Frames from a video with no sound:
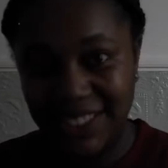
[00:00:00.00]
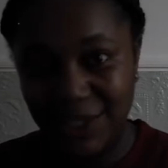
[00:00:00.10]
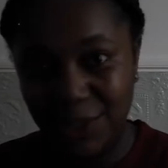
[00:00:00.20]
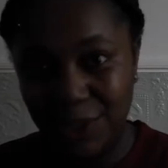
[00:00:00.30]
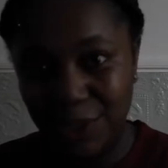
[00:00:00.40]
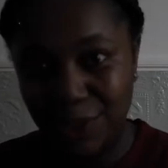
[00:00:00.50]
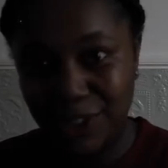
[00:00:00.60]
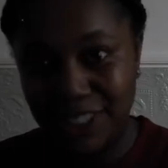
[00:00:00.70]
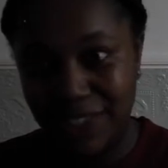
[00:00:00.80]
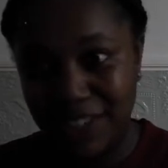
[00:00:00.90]
strong, the
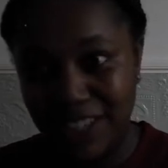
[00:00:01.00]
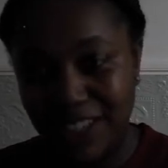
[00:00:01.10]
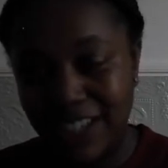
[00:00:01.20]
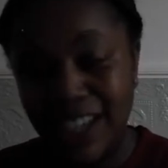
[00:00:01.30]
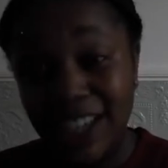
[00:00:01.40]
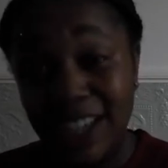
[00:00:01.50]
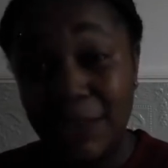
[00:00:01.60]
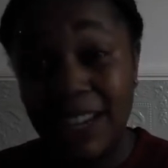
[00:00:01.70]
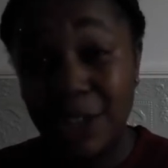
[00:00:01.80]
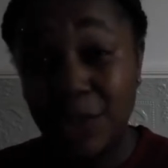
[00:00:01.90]
strongest I've had. In
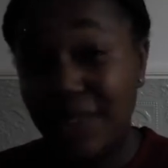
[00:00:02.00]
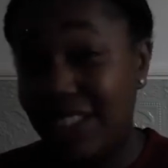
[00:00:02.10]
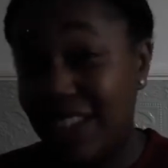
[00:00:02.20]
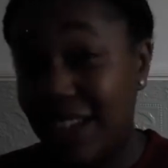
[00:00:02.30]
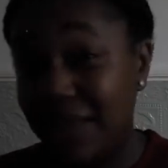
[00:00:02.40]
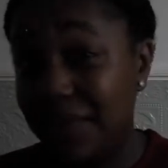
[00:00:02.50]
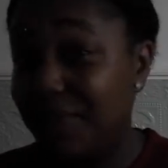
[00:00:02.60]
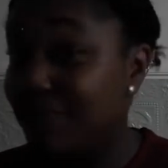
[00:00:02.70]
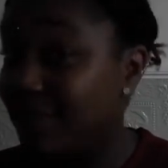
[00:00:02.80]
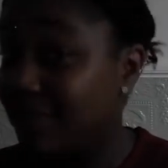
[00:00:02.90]
my house we have decaf,
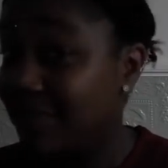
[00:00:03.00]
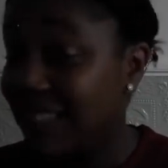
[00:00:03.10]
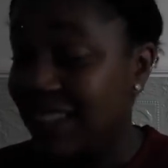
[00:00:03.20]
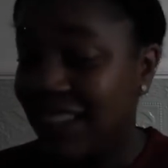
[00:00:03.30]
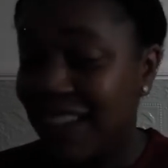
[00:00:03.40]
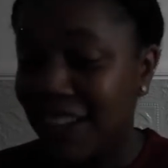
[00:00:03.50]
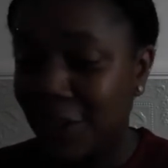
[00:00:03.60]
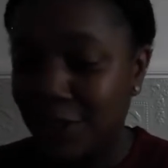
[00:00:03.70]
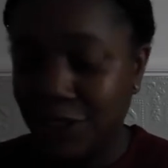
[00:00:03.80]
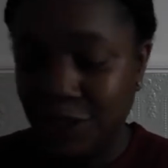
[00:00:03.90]
and I
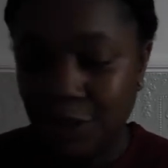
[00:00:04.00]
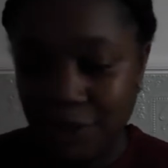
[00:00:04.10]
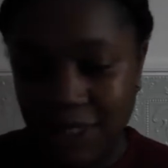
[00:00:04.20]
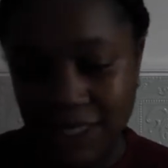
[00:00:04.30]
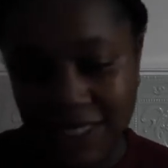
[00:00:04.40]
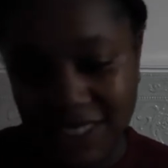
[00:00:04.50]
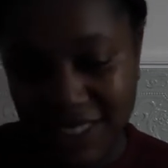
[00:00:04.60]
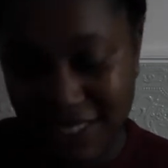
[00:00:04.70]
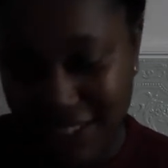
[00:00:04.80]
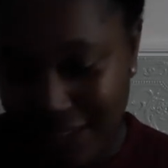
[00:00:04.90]
honestly don't think this is
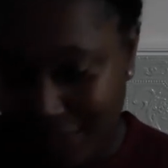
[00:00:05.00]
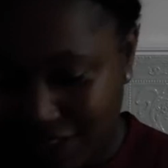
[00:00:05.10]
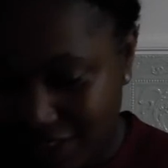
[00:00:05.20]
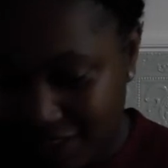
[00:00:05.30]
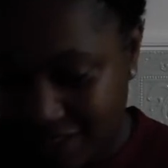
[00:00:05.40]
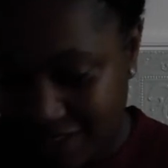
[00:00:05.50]
decaf. Like,